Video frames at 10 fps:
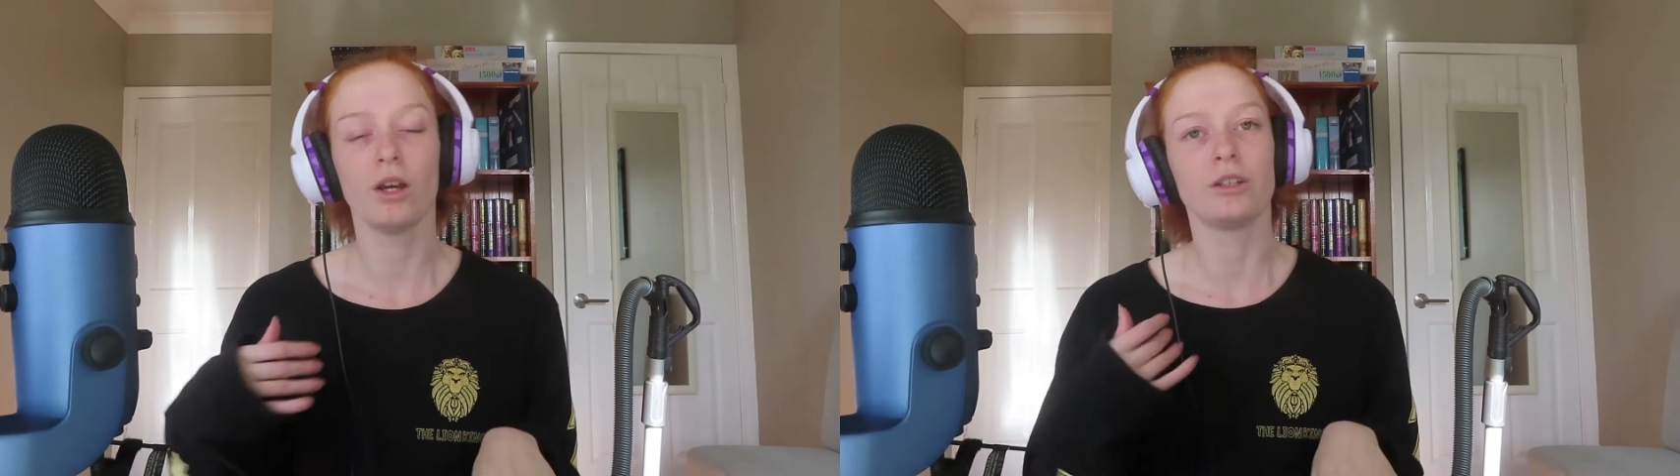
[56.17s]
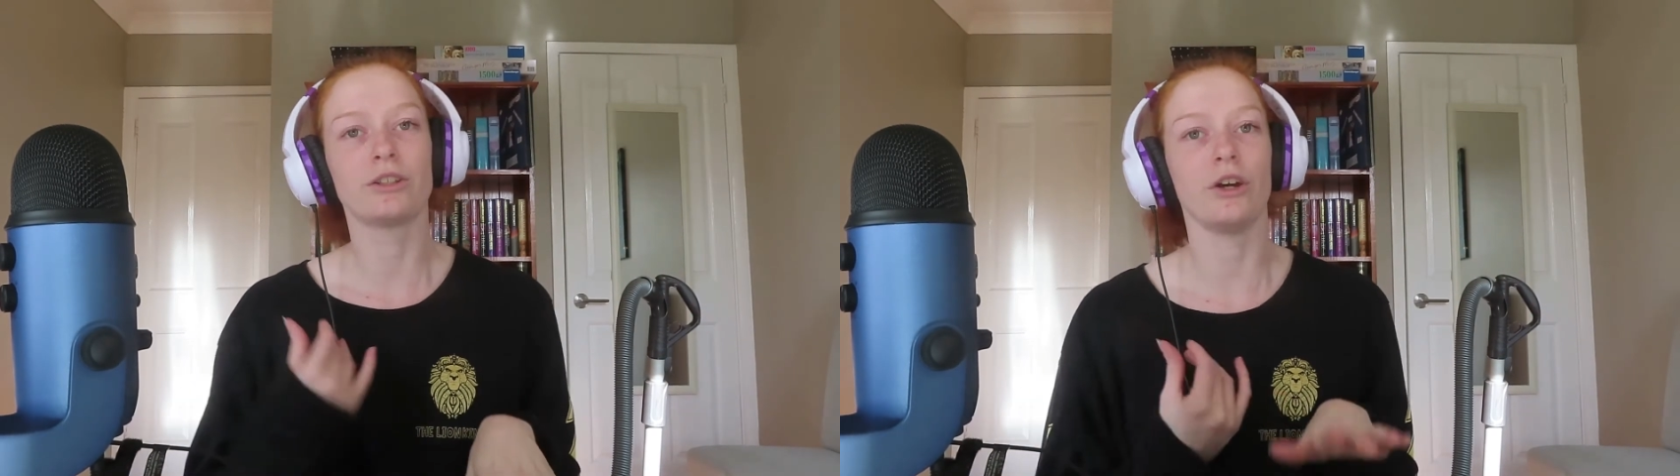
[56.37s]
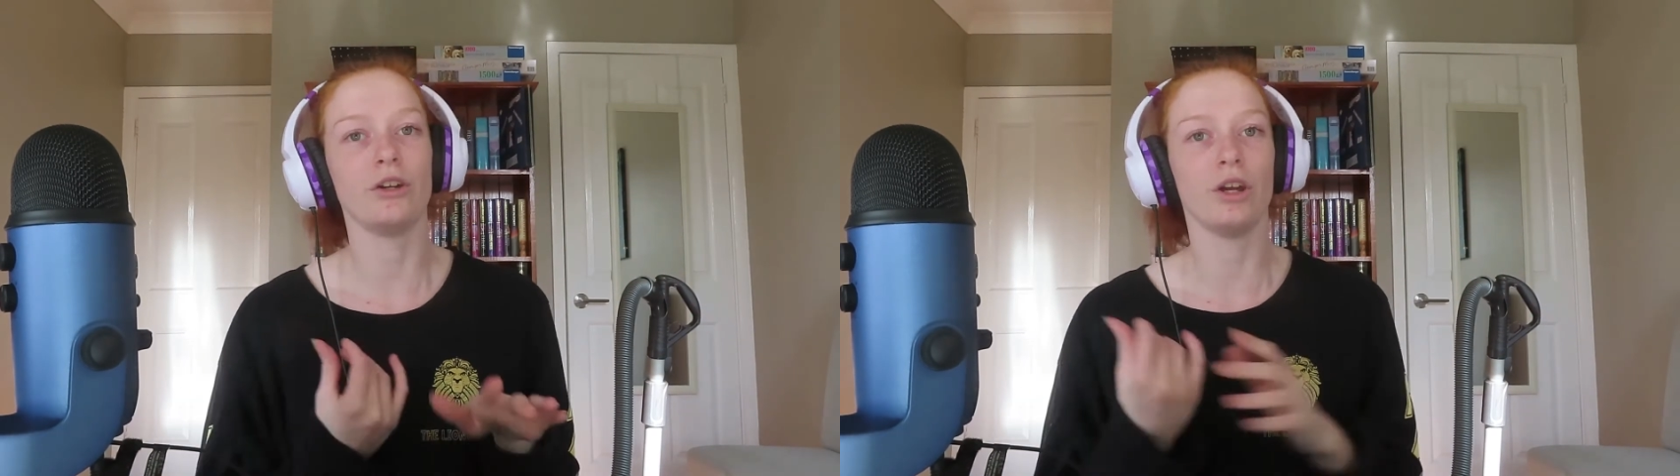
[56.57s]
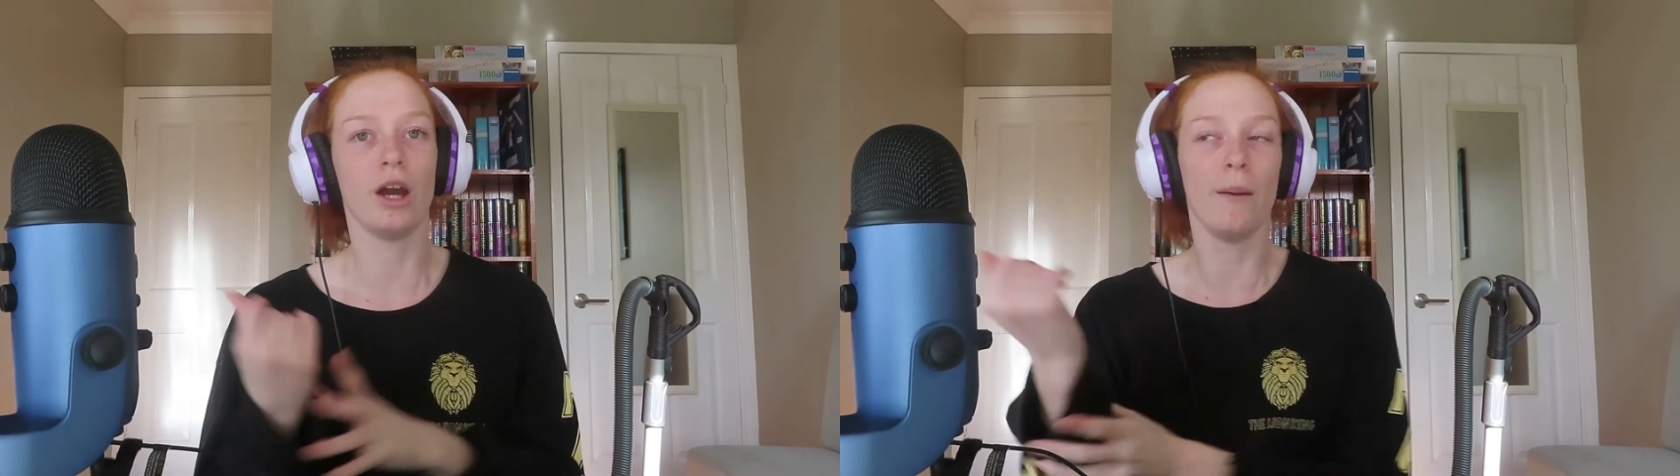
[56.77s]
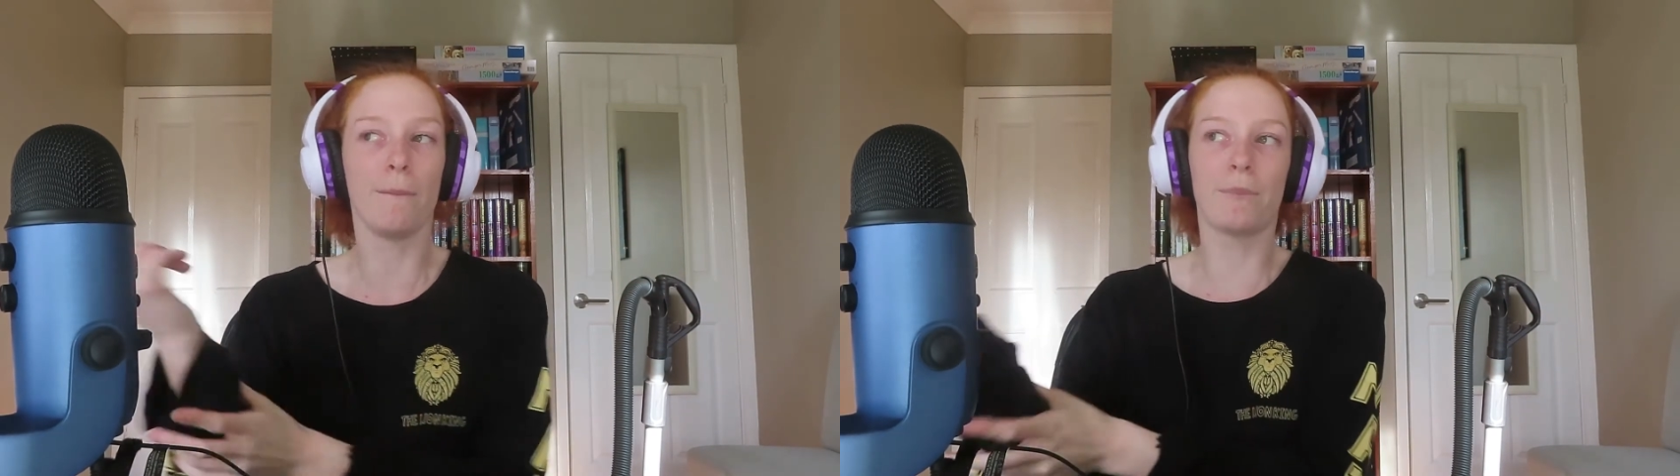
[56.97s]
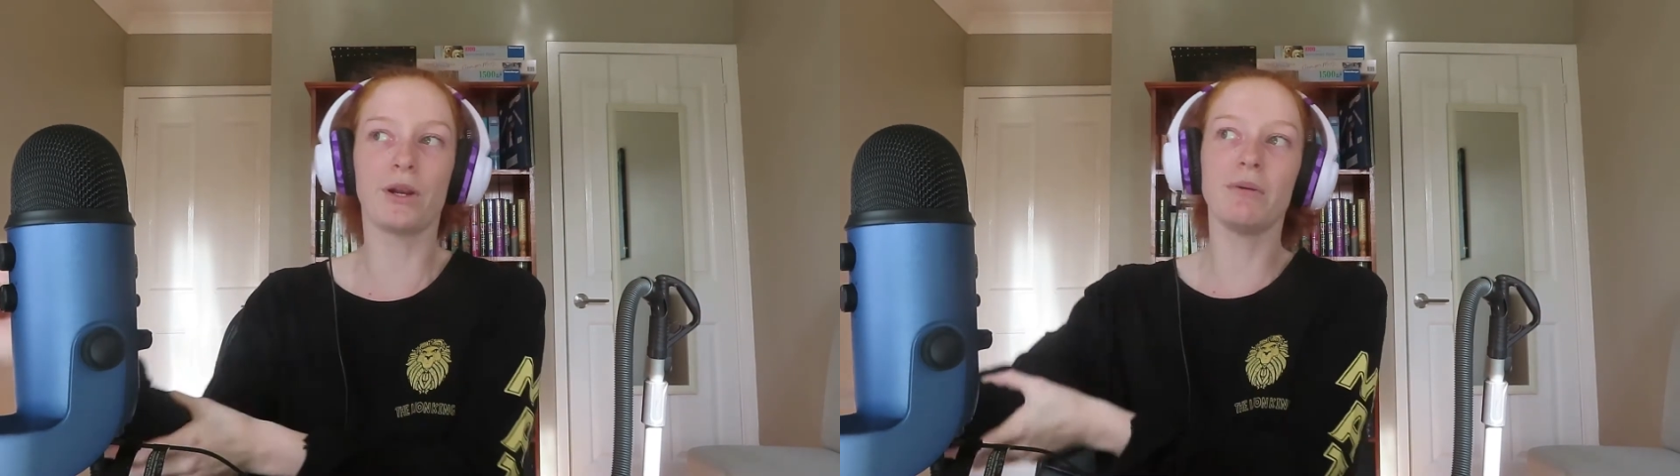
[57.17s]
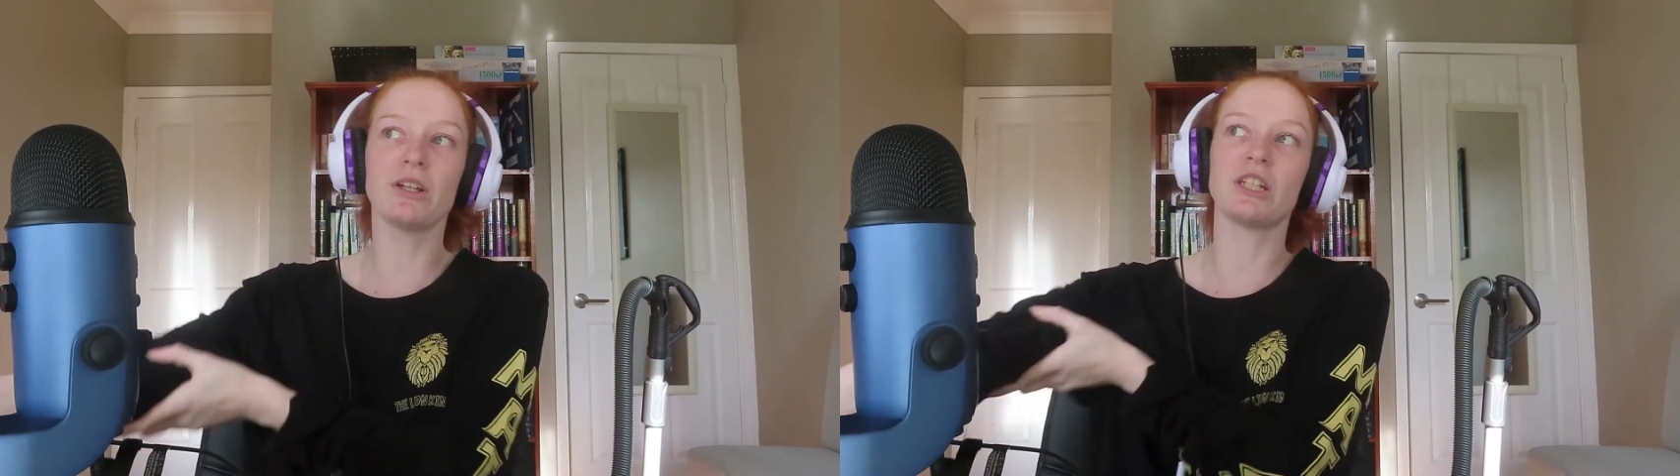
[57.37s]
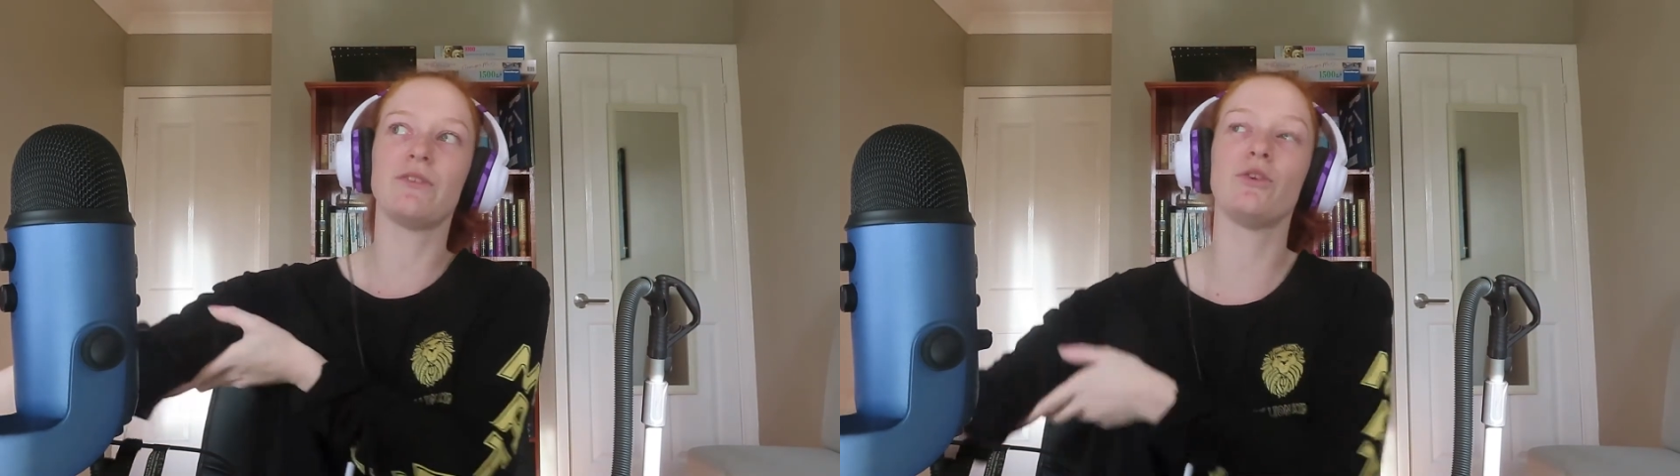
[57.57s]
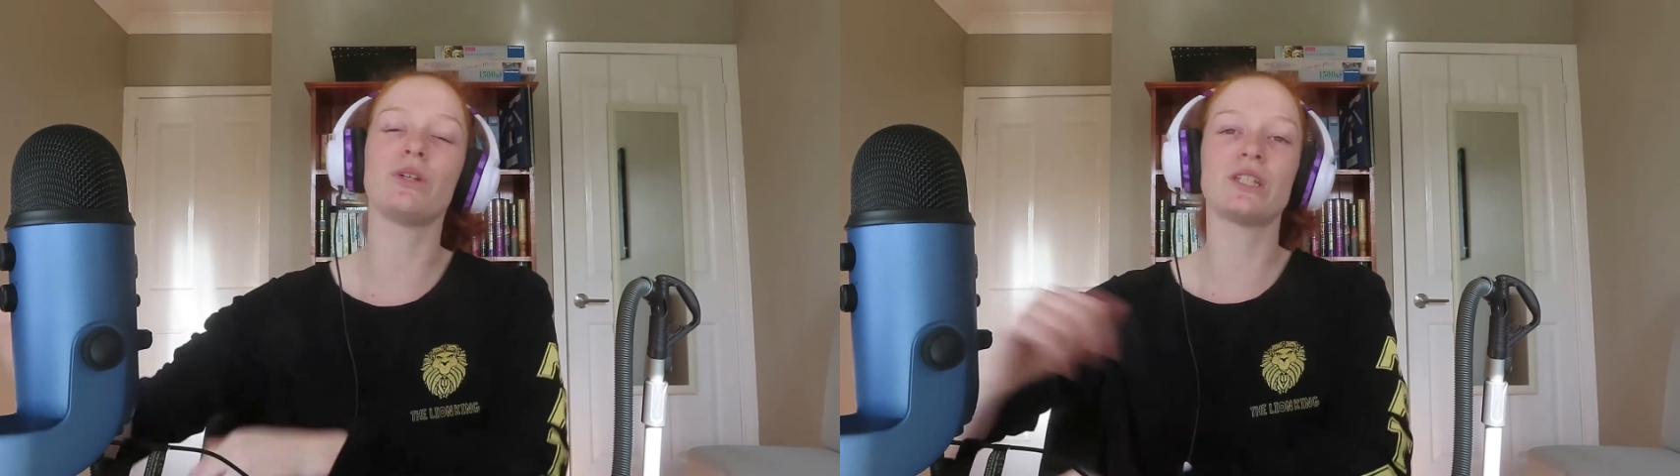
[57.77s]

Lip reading: So pretty much if you